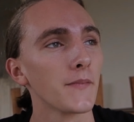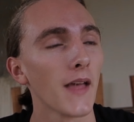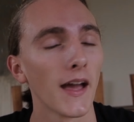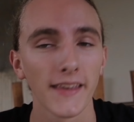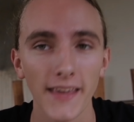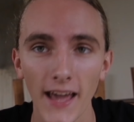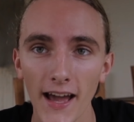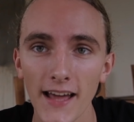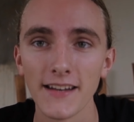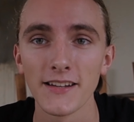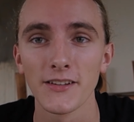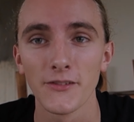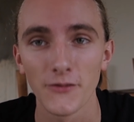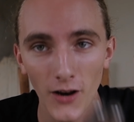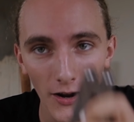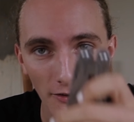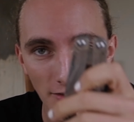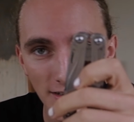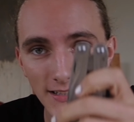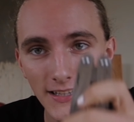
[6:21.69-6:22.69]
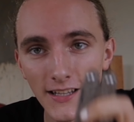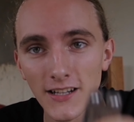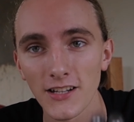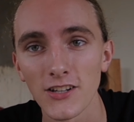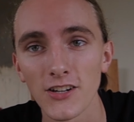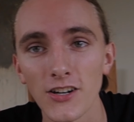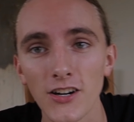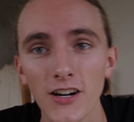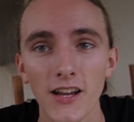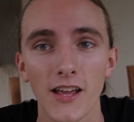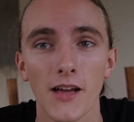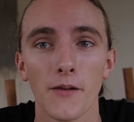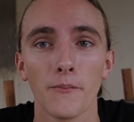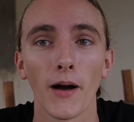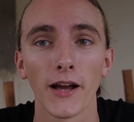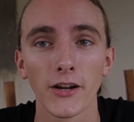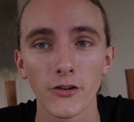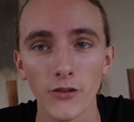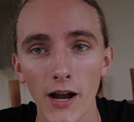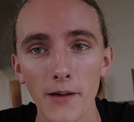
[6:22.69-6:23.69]
again, when I was littler,
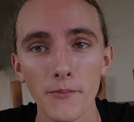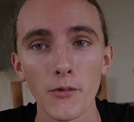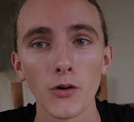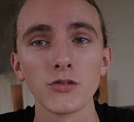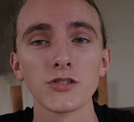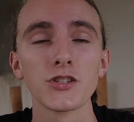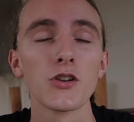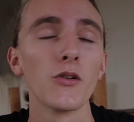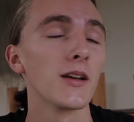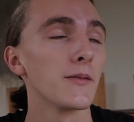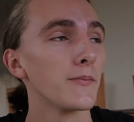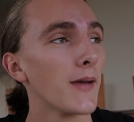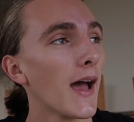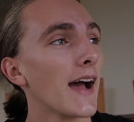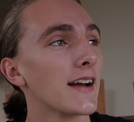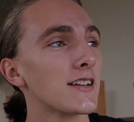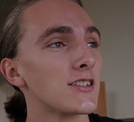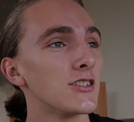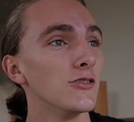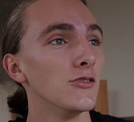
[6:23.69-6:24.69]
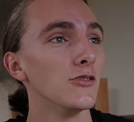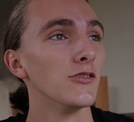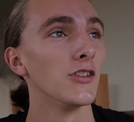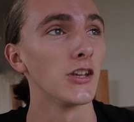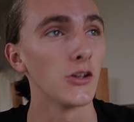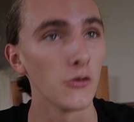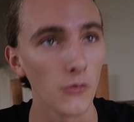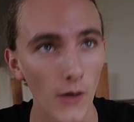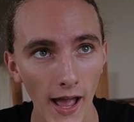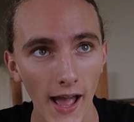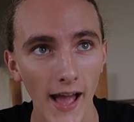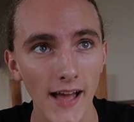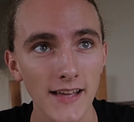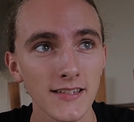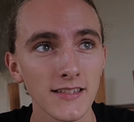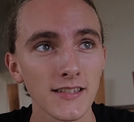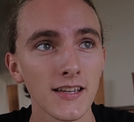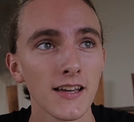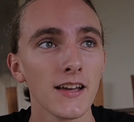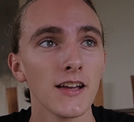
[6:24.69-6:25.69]
my grandma was going back to the
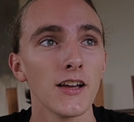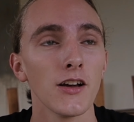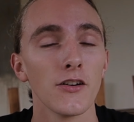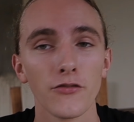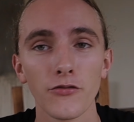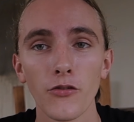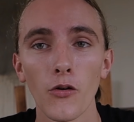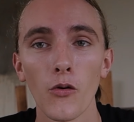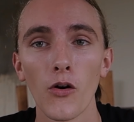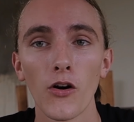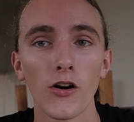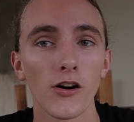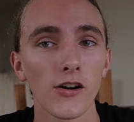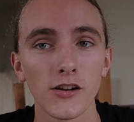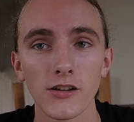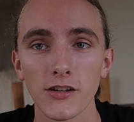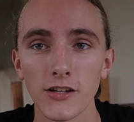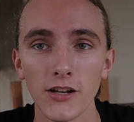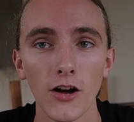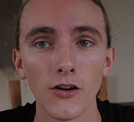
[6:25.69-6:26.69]
US for,